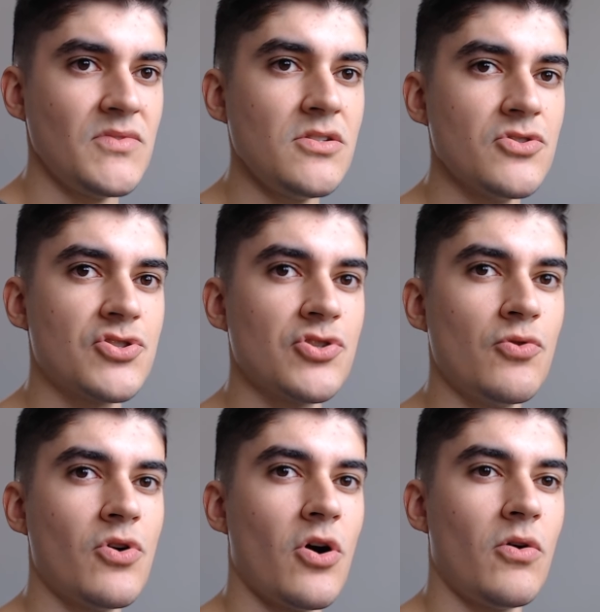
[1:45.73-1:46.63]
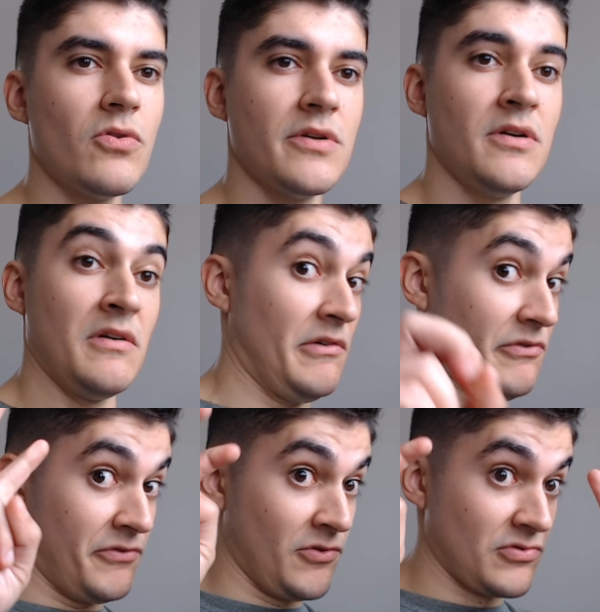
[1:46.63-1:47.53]
so-called
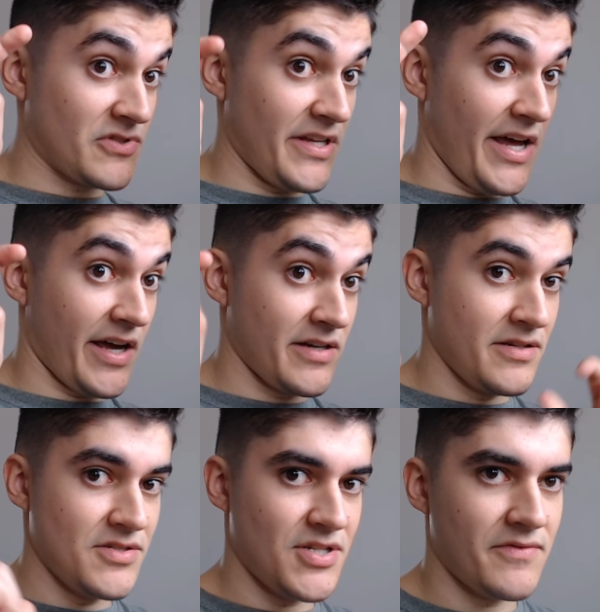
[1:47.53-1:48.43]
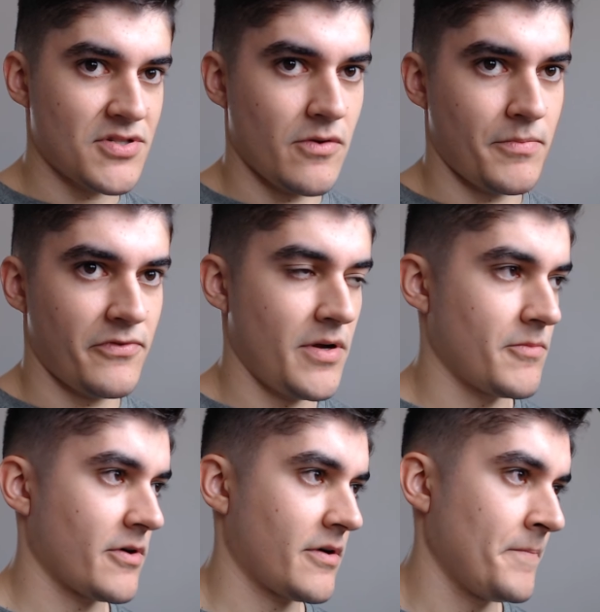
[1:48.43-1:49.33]
full stack JavaScript
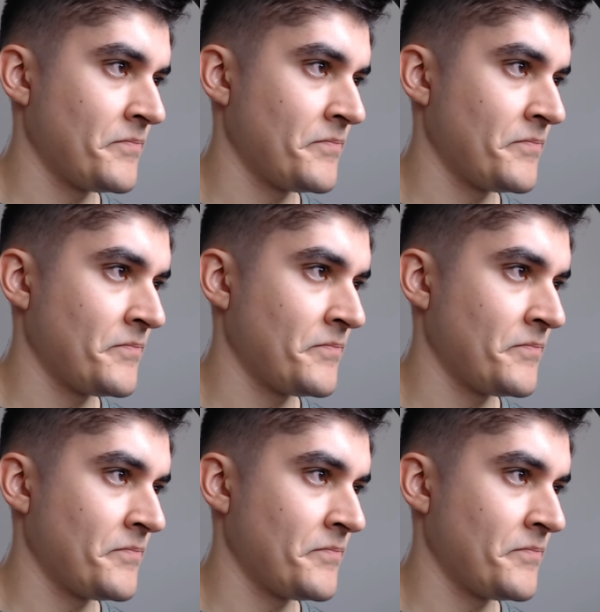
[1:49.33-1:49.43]
framework.